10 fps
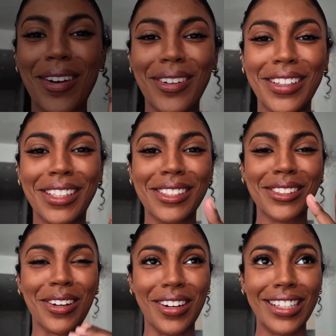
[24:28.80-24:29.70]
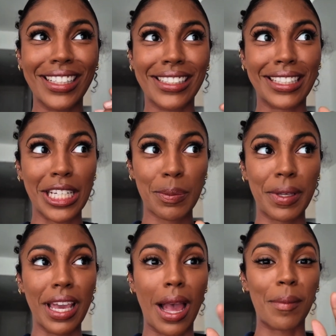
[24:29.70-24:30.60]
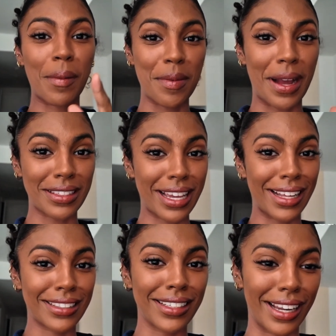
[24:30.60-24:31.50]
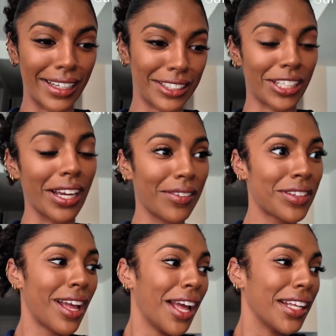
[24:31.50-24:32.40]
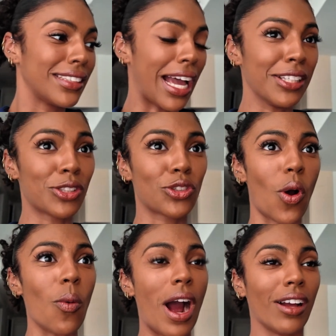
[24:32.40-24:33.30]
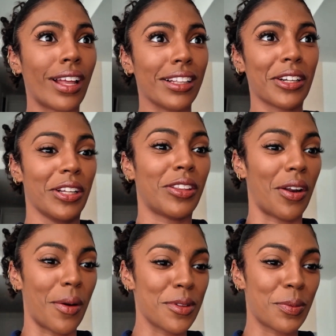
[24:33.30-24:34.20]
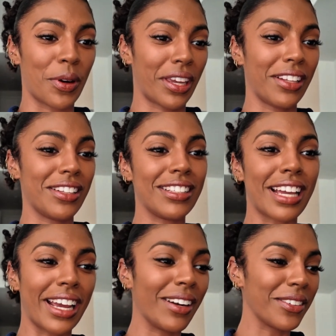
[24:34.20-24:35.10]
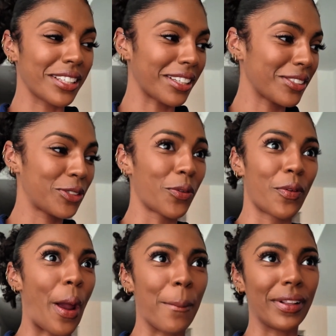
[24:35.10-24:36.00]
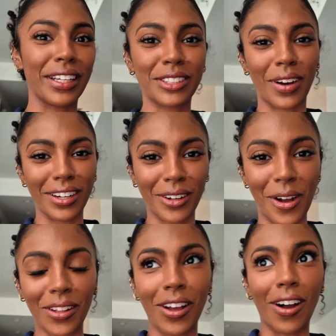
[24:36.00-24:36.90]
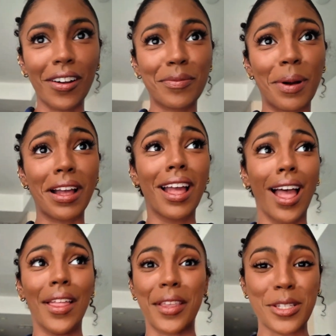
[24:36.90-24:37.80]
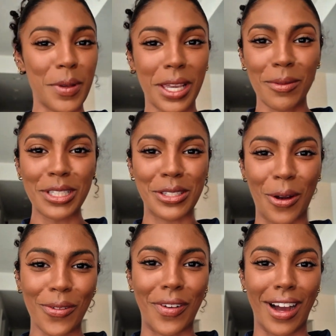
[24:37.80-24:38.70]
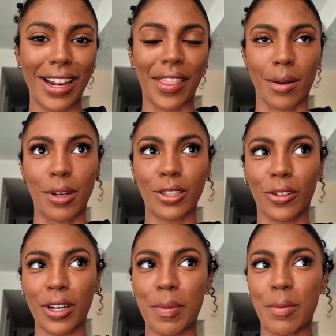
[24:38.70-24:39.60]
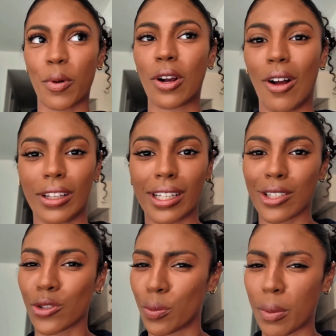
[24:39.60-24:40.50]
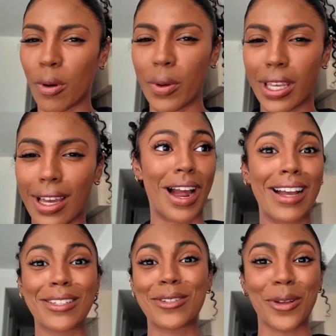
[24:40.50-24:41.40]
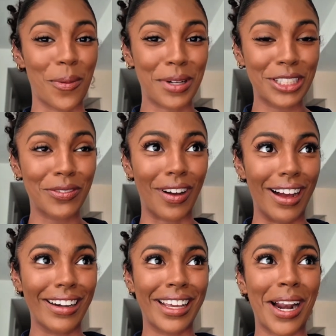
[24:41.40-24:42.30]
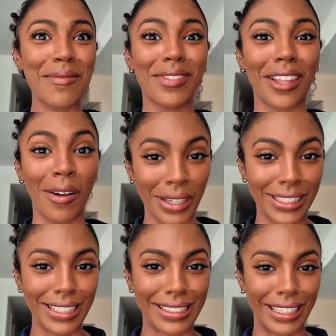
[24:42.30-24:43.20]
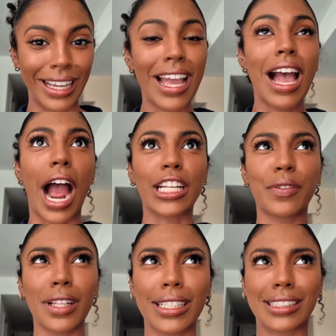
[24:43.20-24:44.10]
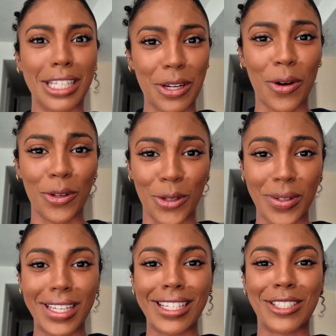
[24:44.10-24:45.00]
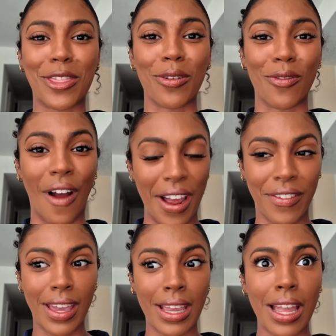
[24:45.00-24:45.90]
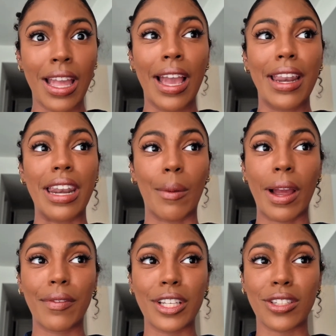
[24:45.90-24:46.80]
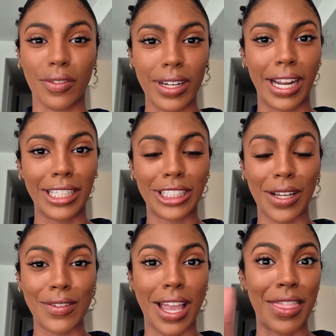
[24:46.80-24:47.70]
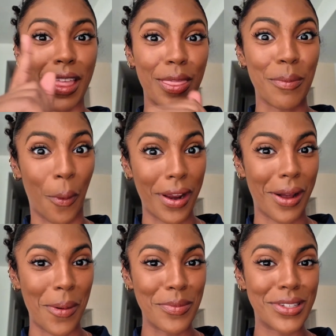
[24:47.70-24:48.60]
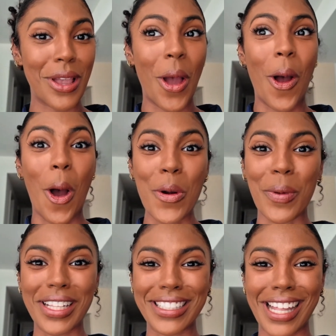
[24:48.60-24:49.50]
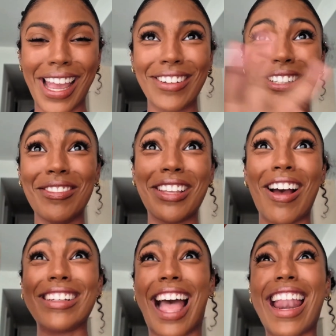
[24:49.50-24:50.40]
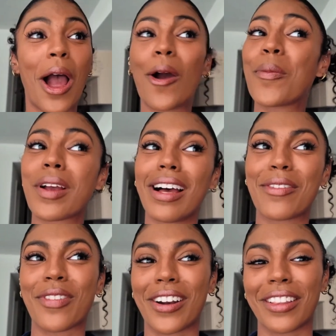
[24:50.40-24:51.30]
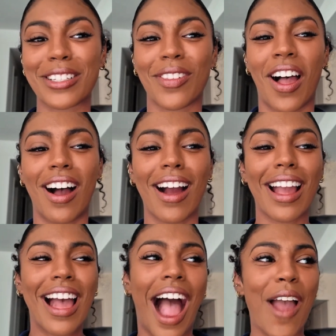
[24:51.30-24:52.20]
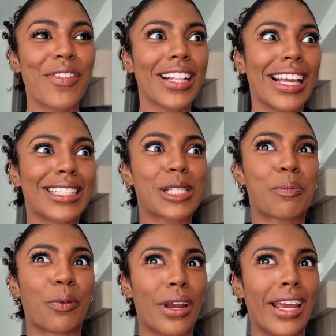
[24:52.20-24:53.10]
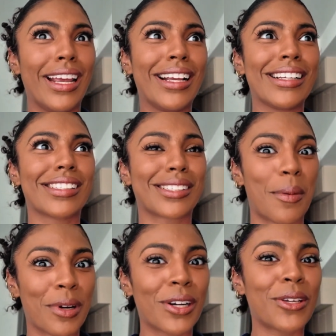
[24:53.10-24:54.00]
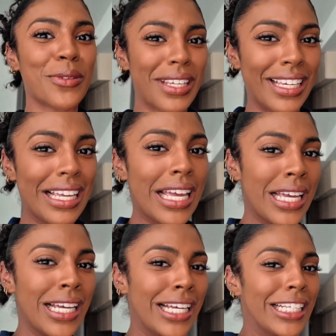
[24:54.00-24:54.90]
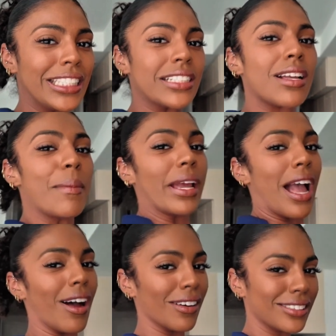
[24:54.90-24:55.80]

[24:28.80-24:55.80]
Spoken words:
It is currently 6 p.m. I'm about to head to night shift. That is so wild. I literally thought I was working the day and I was like scrambling trying to call off. But this weekend was so fun. And then I'm also learning people were calling it Super Bowl weekend. I had so much fun and I'm loving DC. I just feel like City Girl Uni is thriving. Now I have these 3 night shifts and then the boy comes on Wednesday, which I'm so excited. I hope y'all have fun on this vlog. I feel like spring, summer uni. She's coming out.